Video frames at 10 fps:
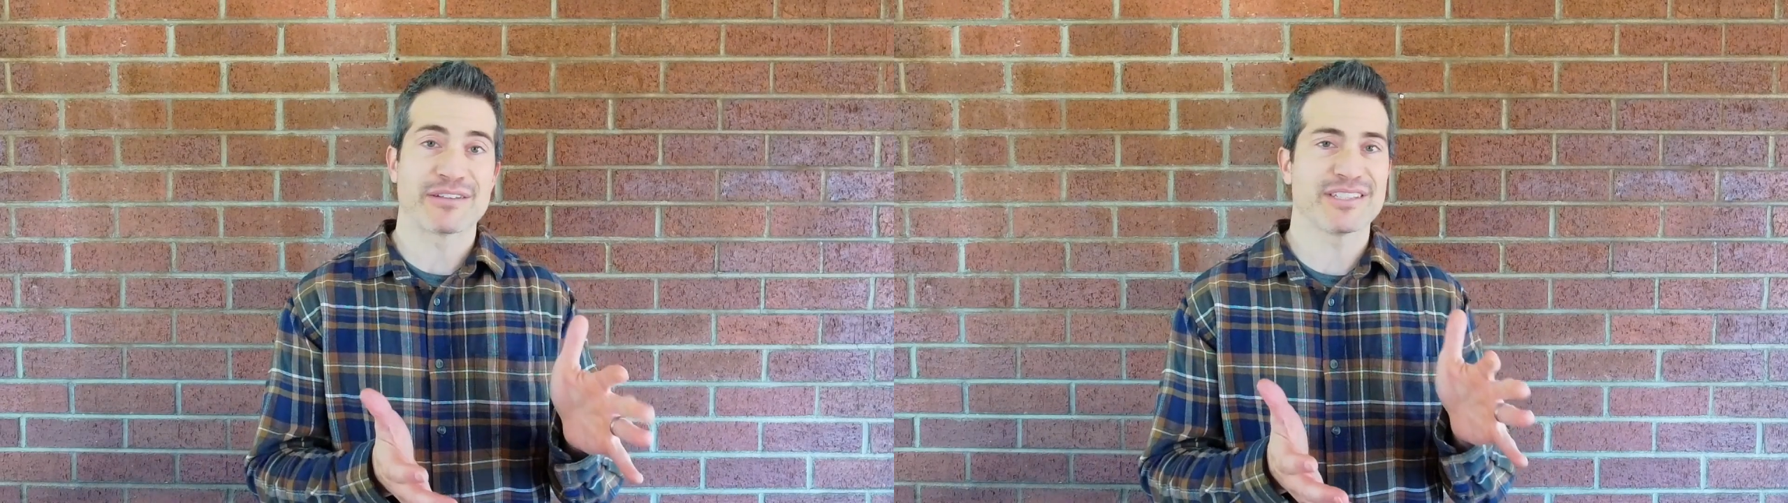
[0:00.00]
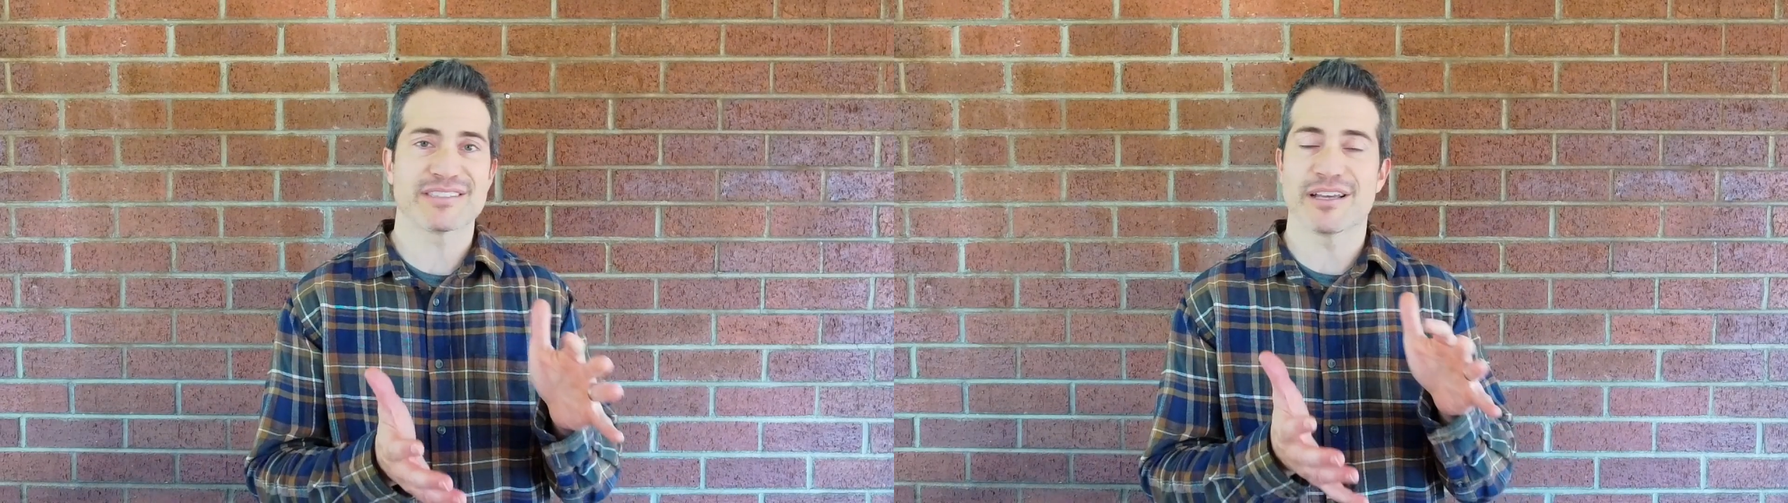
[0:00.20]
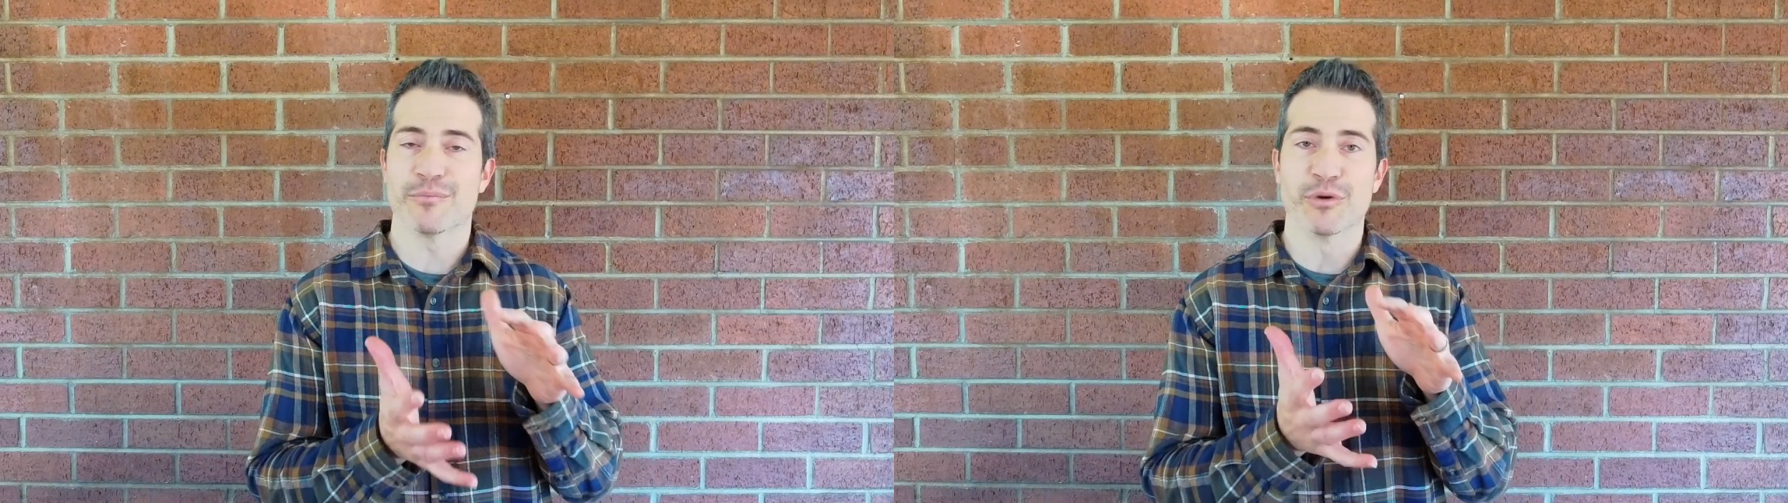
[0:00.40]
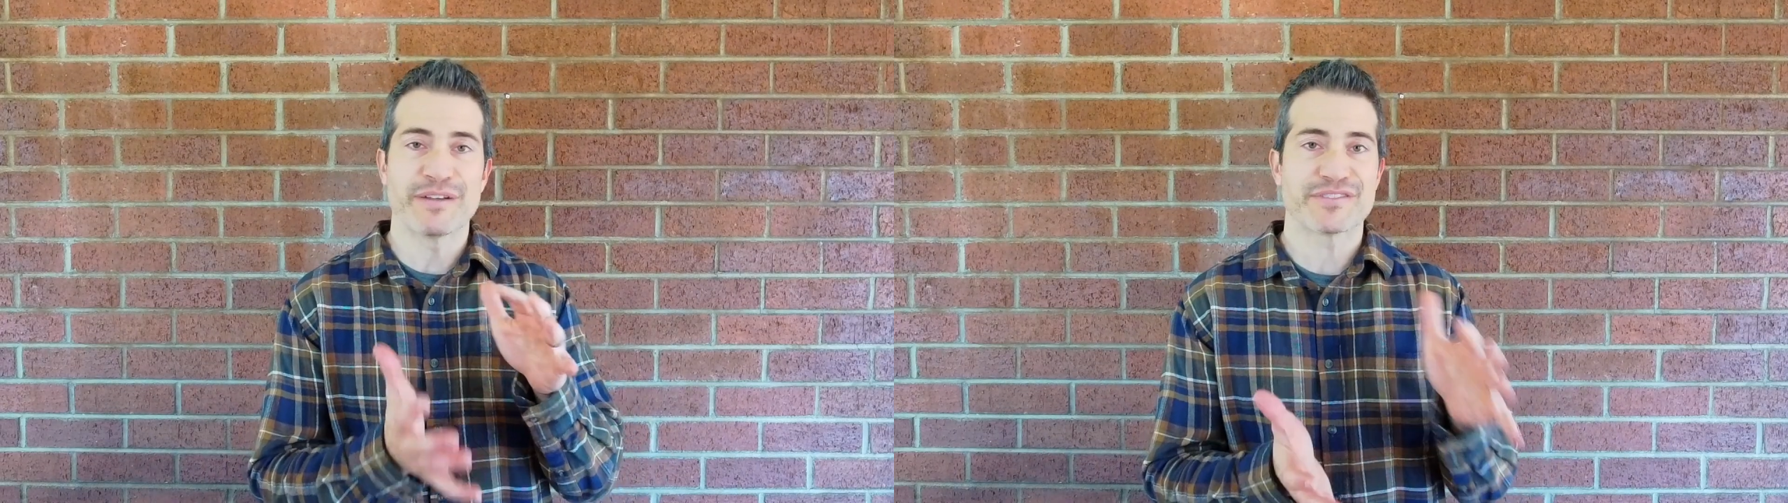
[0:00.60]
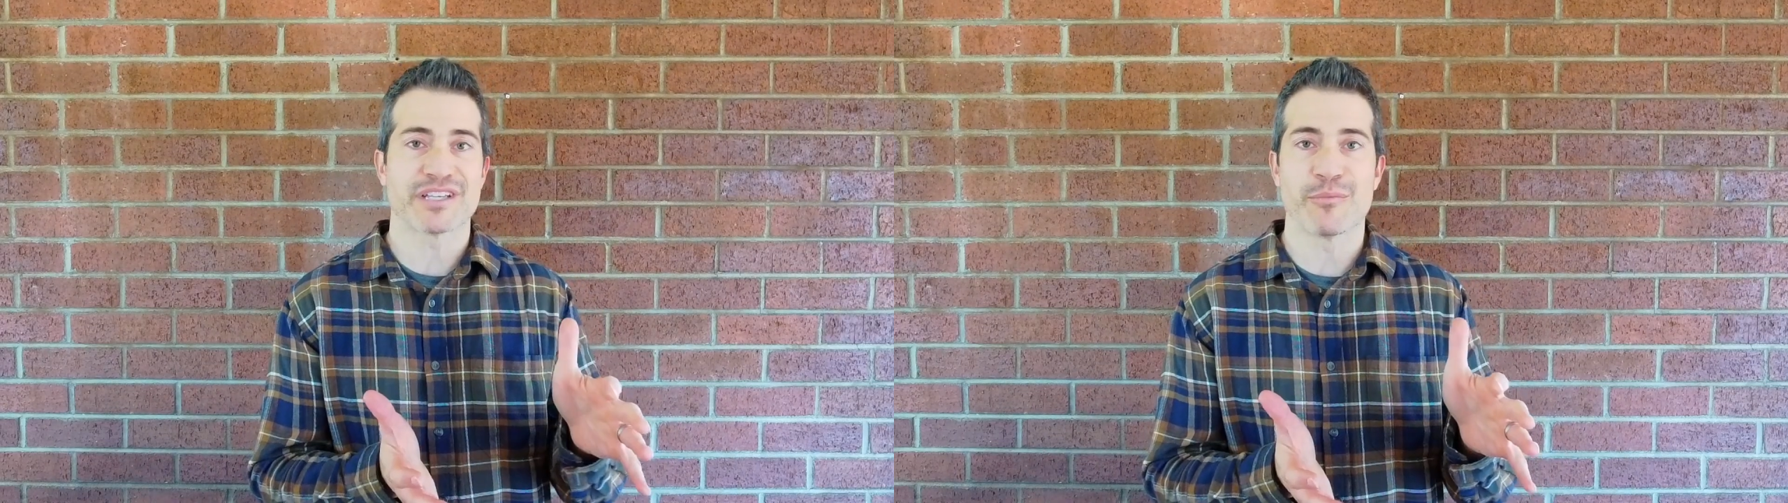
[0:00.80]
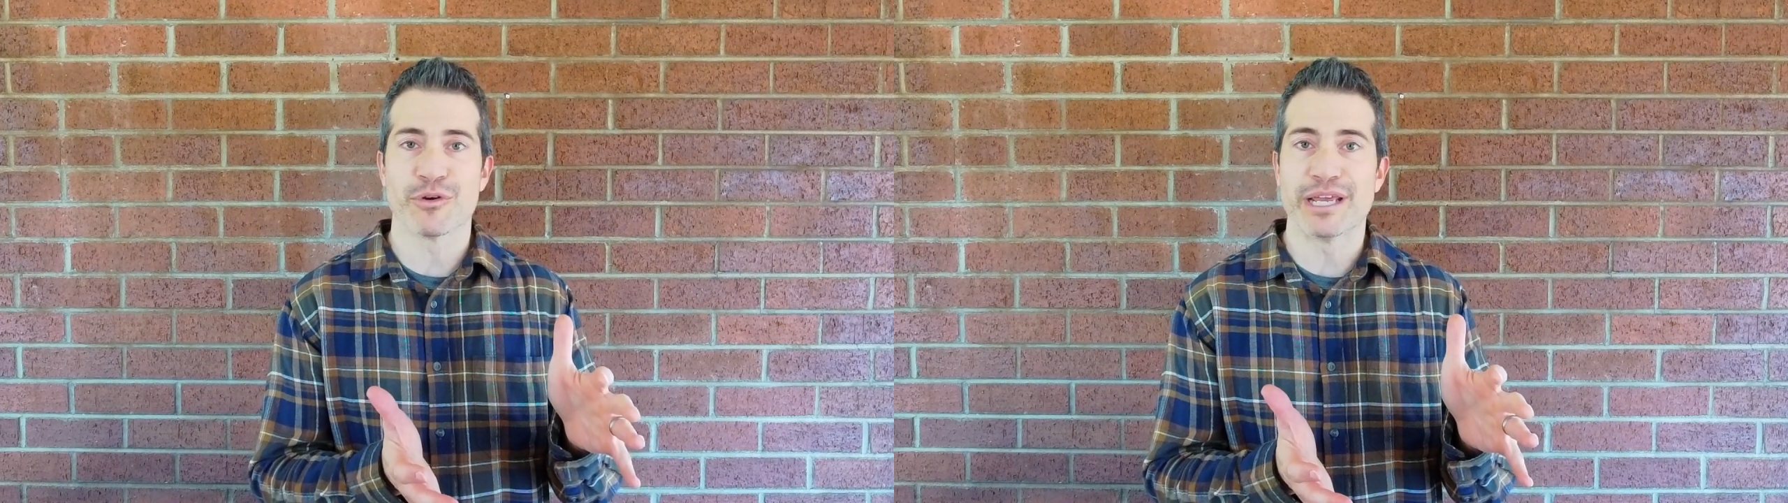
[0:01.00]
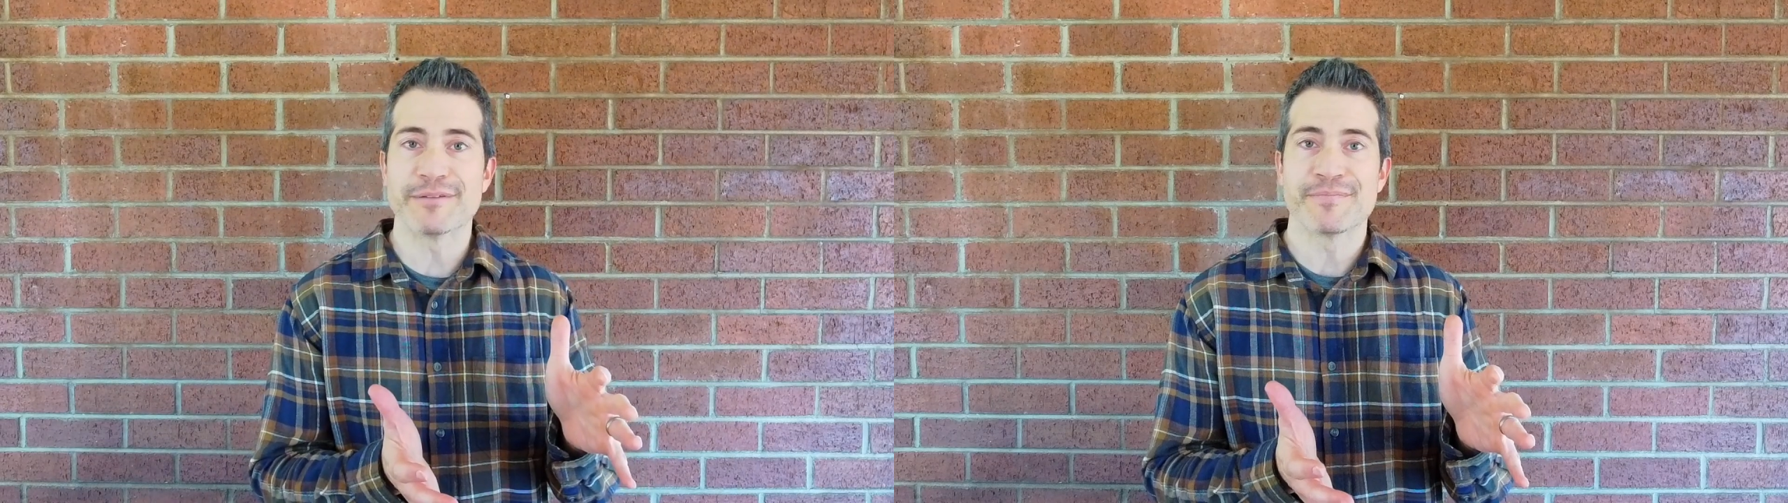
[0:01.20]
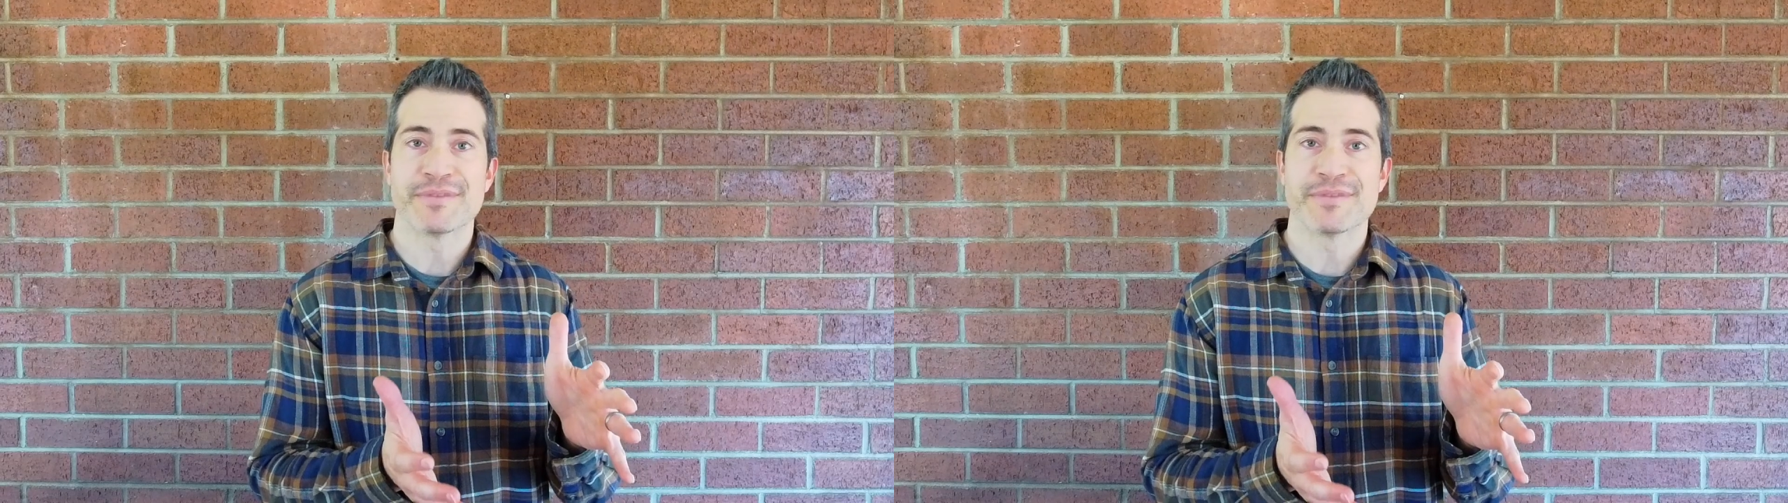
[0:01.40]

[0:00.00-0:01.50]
just a brief summary,